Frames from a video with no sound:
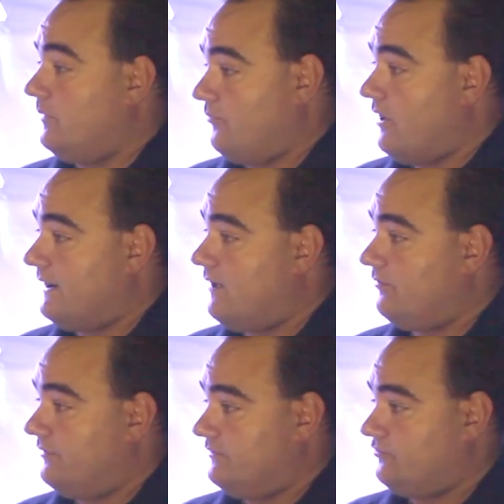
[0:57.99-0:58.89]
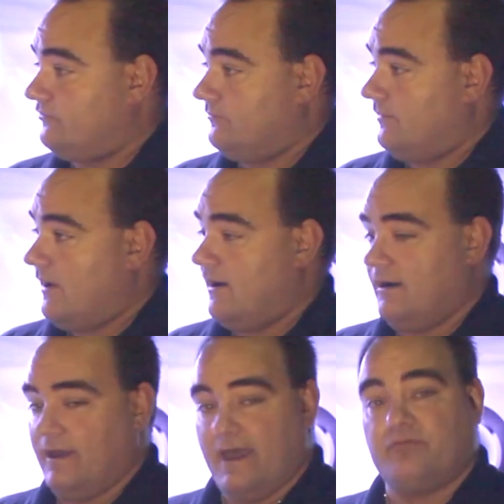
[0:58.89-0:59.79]
we brought out that's
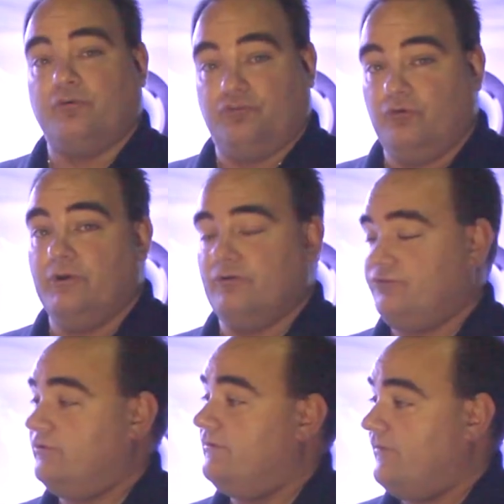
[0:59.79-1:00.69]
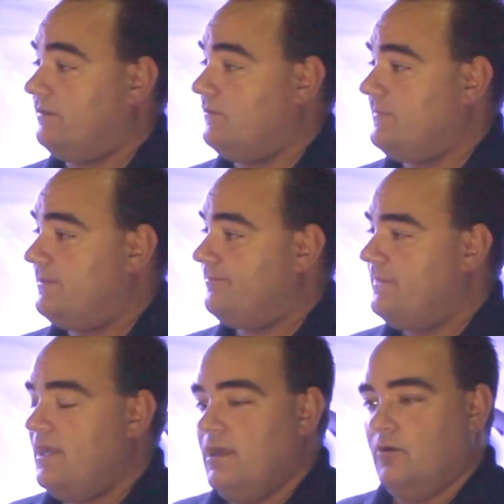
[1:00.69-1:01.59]
after 2 years of development.
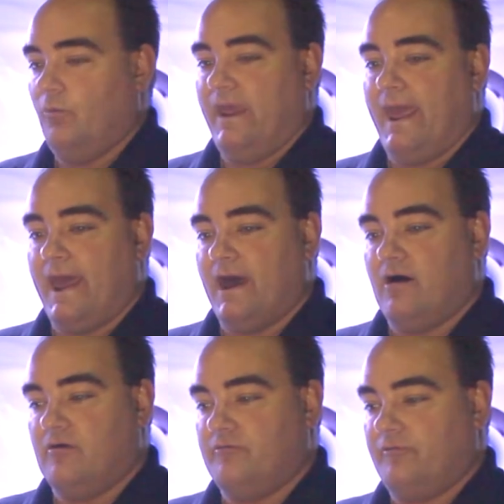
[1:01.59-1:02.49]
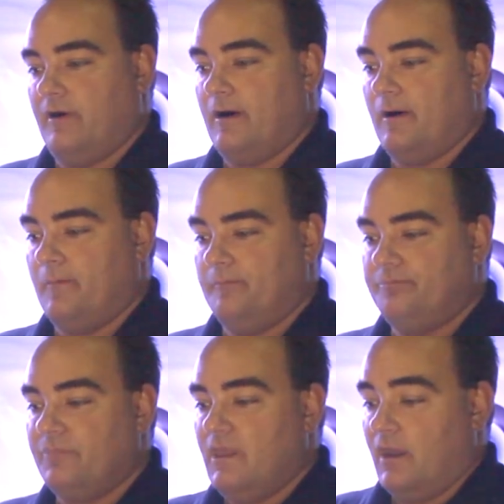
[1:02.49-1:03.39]
We have
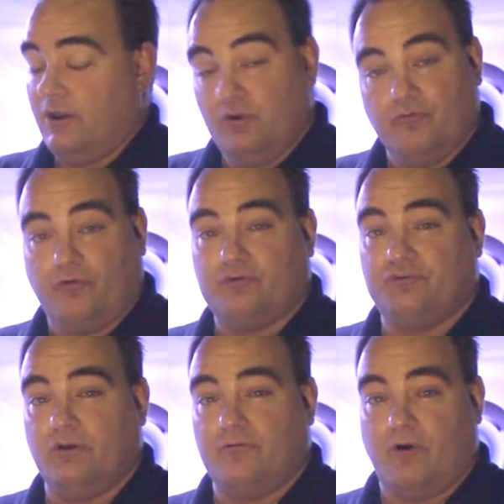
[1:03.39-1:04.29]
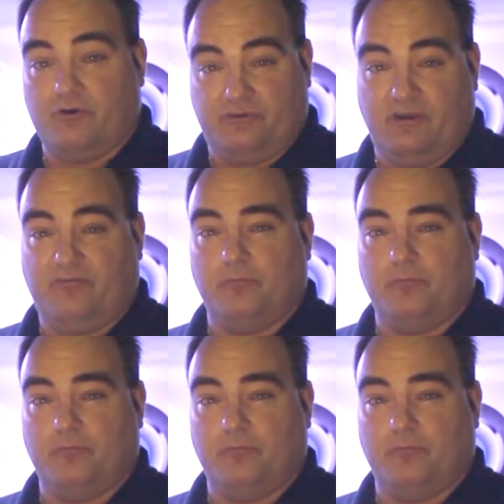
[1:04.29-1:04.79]
a new version of our Diff